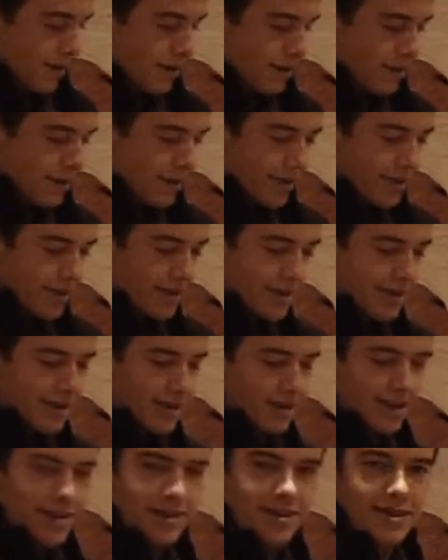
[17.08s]
She is
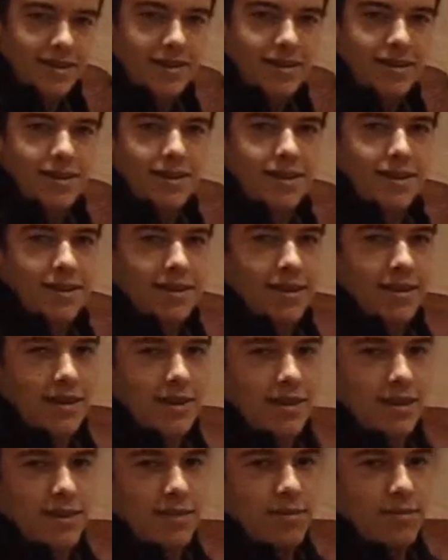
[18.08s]
a,
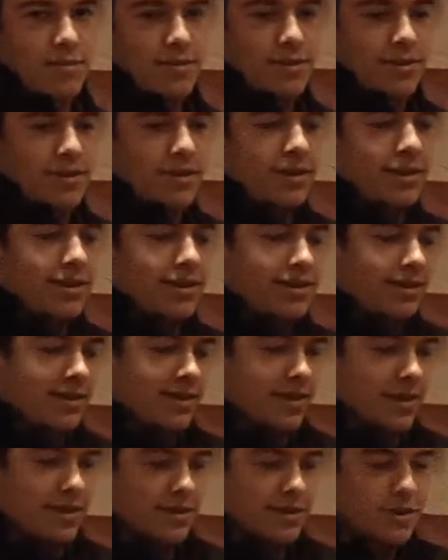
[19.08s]
she is
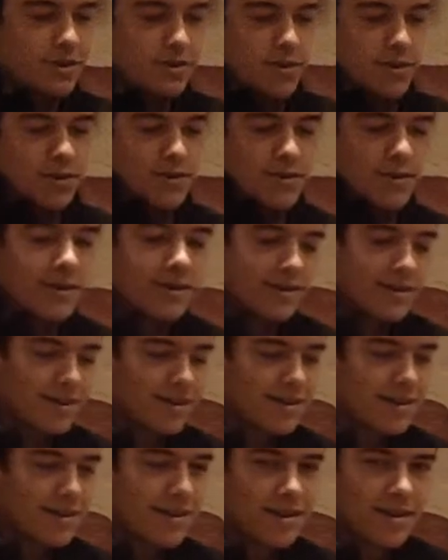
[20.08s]
a Chihuahua,
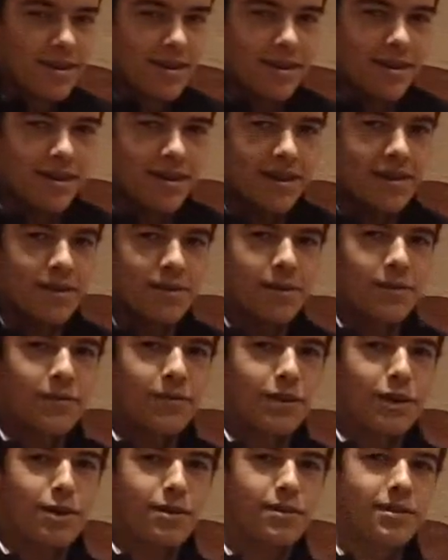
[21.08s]
and I don't know if
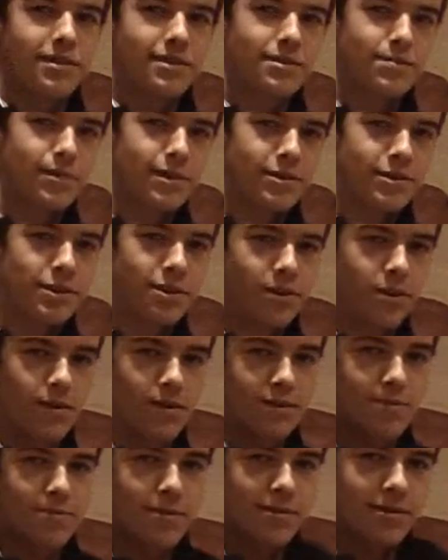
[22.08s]
you know this about
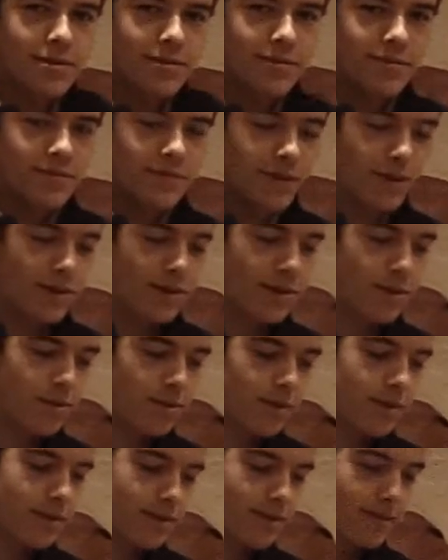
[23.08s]
Chihuahuas, but they're very
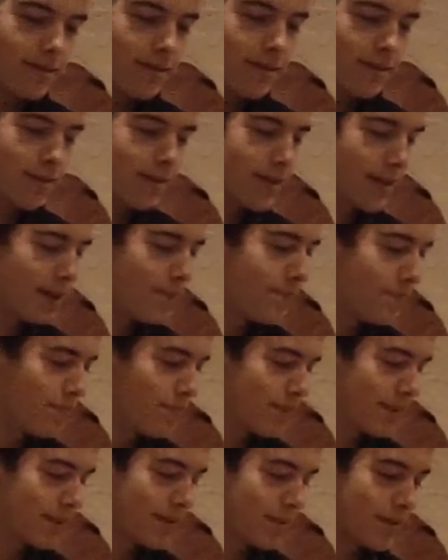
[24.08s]
cold all the time,
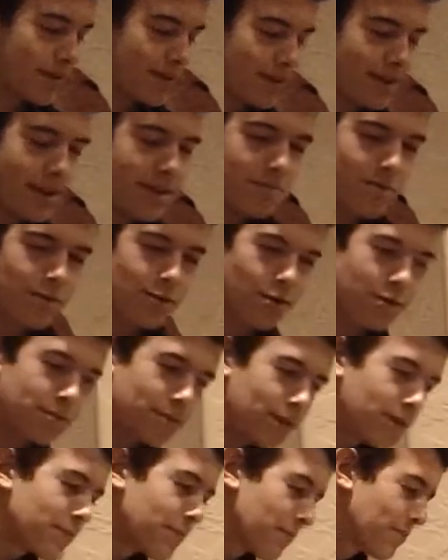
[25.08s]
so I'm going to keep her warm
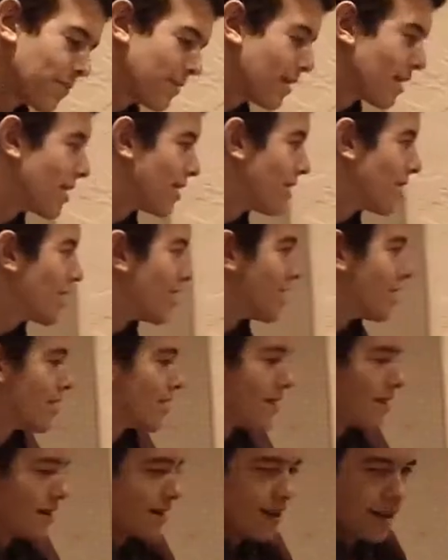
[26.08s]
here.
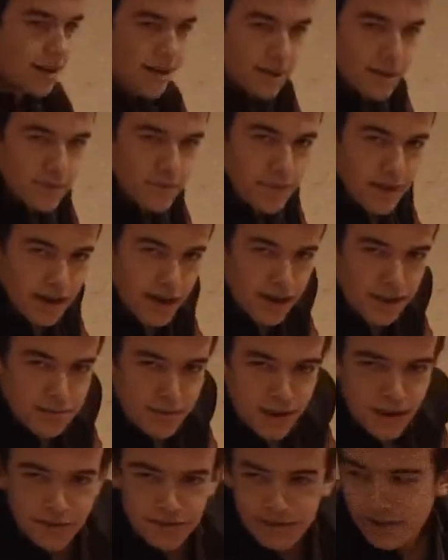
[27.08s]
Um, I'm
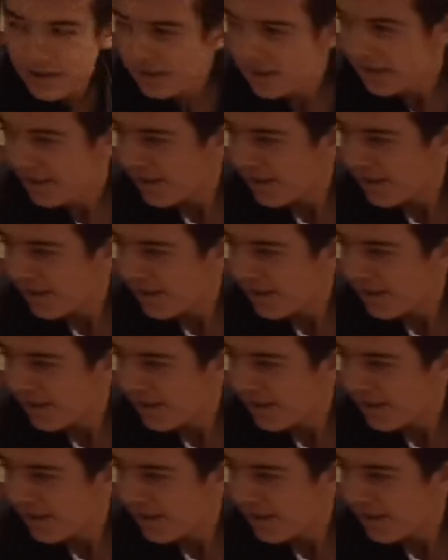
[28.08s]
Evan.